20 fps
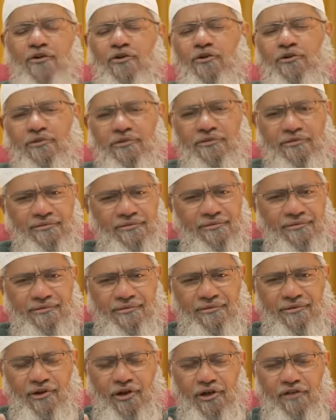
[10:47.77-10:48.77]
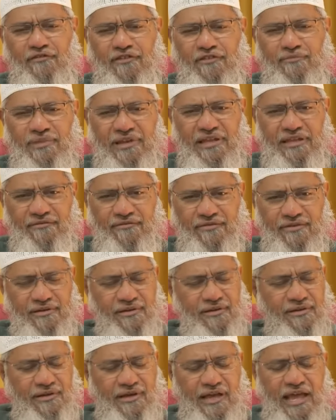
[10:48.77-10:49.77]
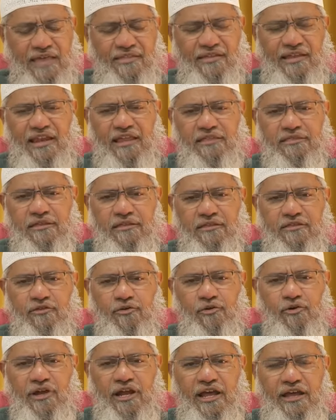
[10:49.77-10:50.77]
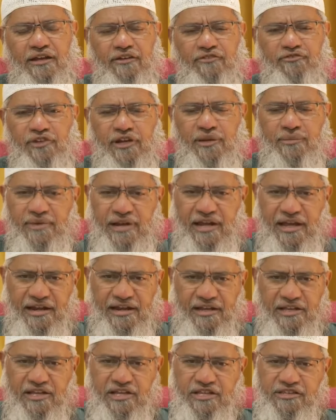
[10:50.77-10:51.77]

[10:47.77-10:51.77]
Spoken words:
whole, always believe, as Allah says in the Quran in Surah Imran,